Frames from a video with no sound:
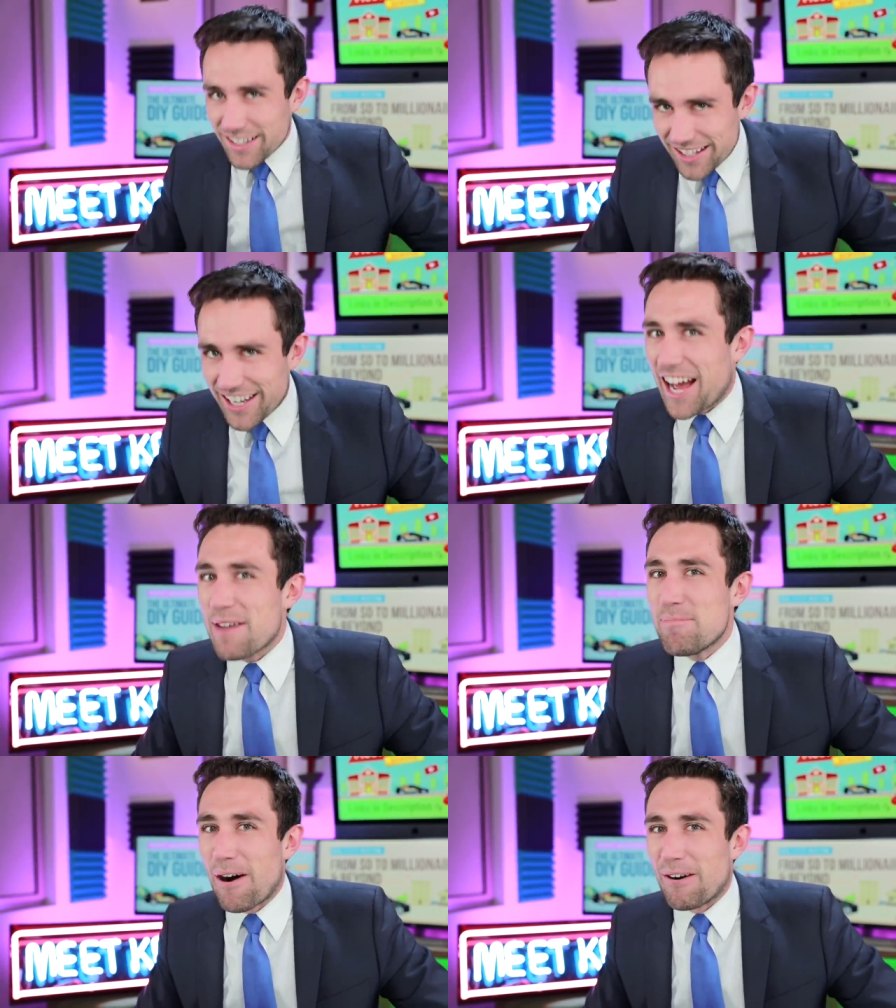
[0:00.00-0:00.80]
can I
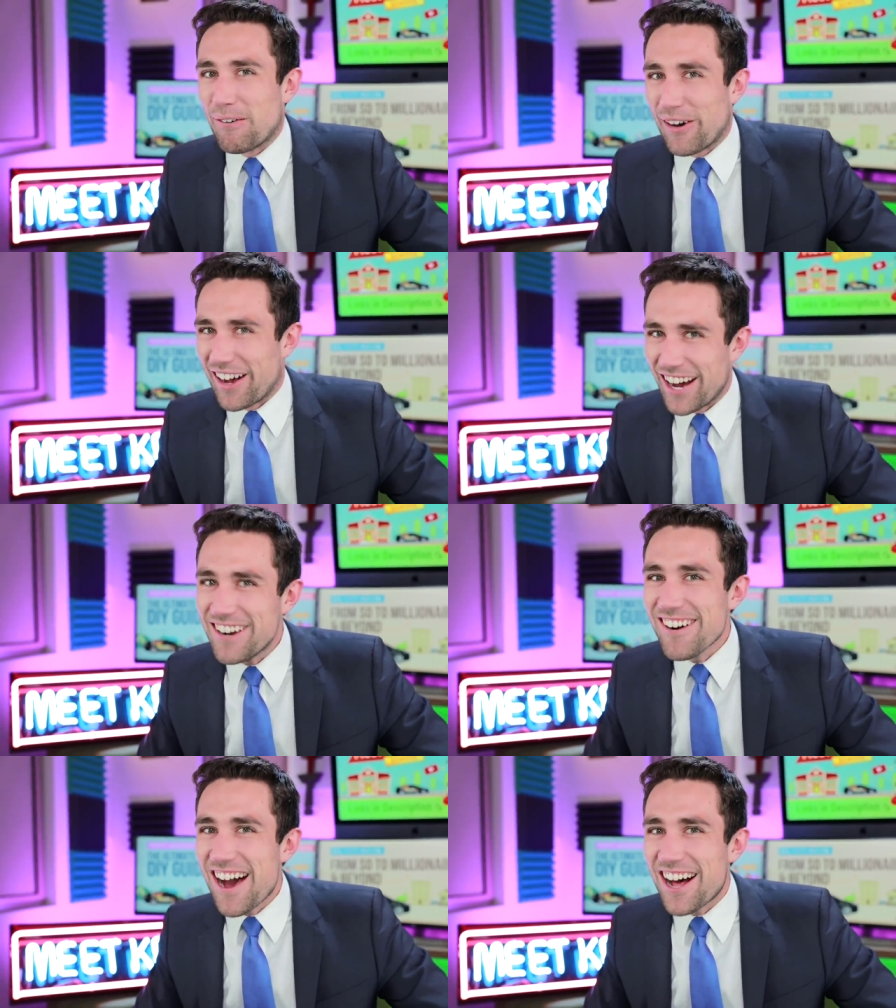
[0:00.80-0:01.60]
borrow
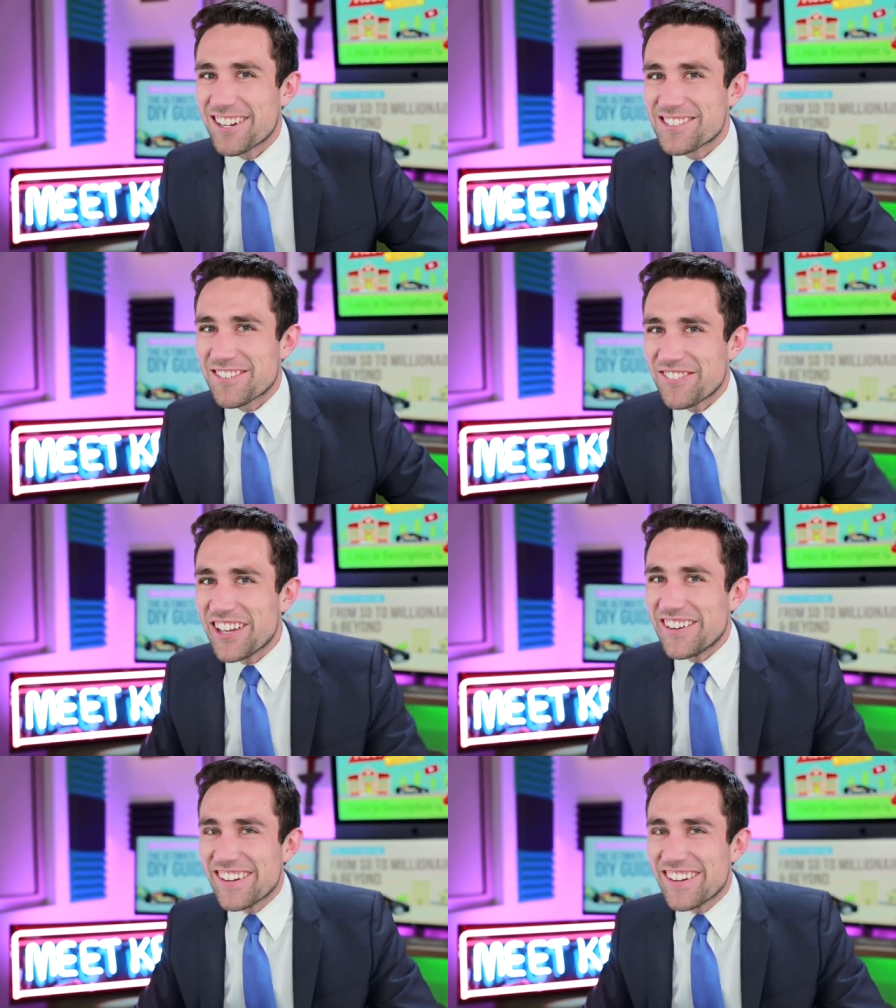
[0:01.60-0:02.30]
$100 from you?